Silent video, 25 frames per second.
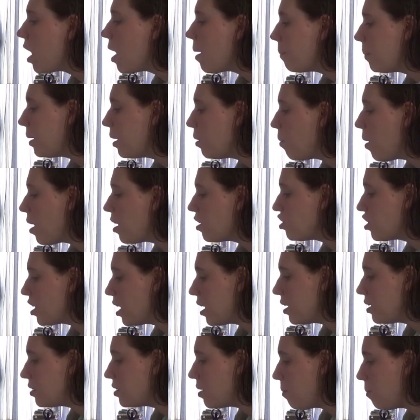Meanwhile,
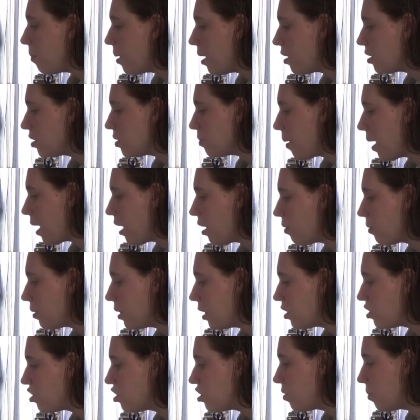Jenna's embarrassed by her
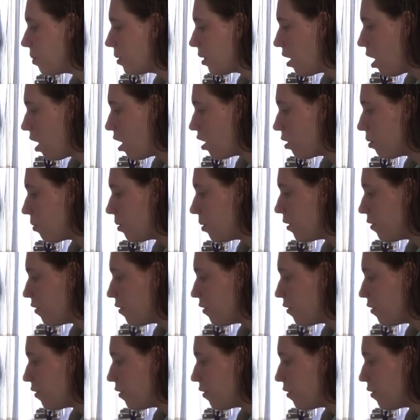relationship with Connor when